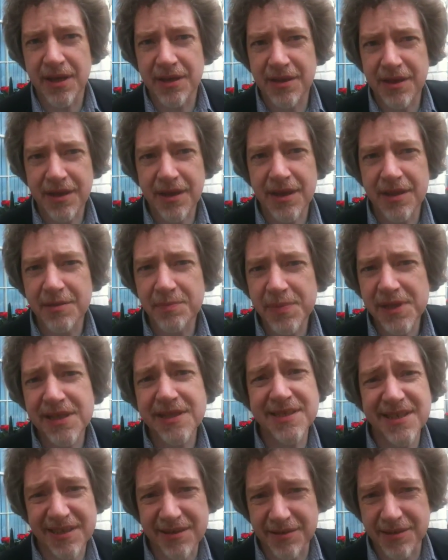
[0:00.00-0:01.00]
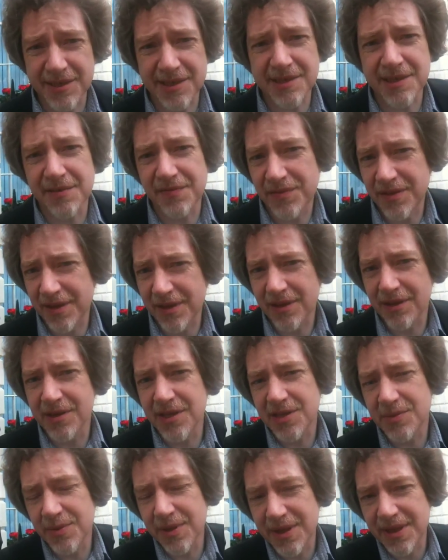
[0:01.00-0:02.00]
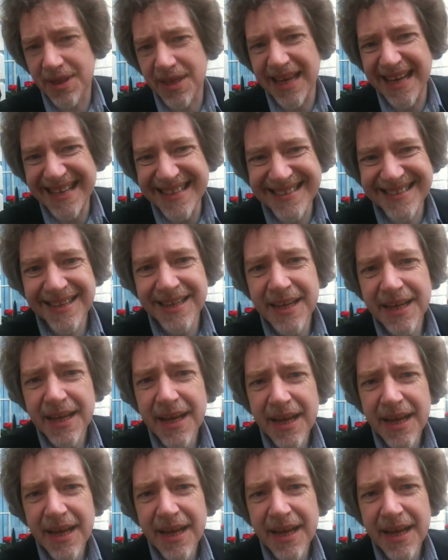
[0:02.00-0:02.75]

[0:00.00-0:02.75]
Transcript: and the kind of political stuff that goes with that.